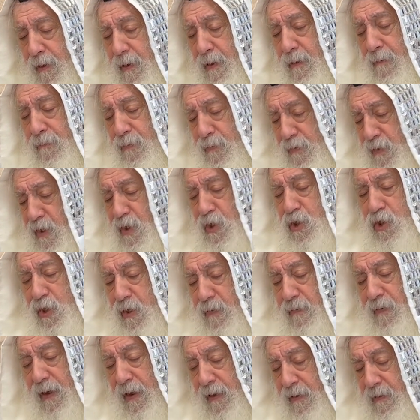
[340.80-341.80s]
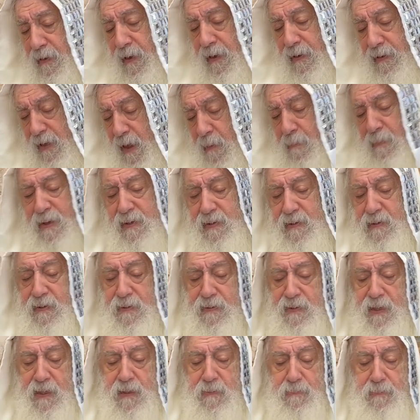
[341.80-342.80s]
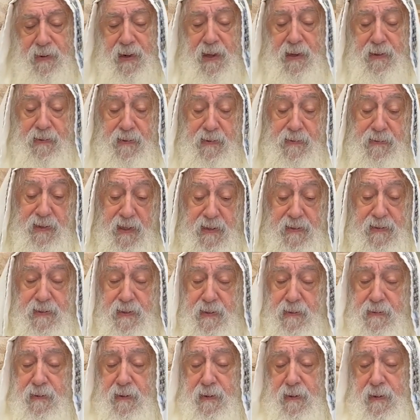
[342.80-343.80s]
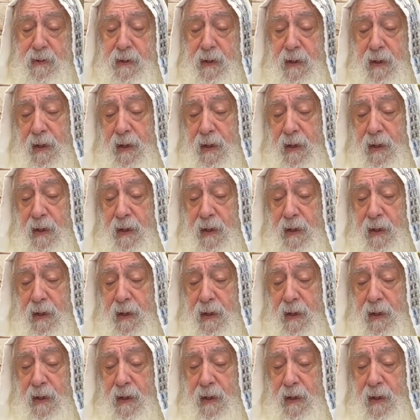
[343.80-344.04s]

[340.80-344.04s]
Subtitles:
for the yeshiva, and I missed that plane, and that's it.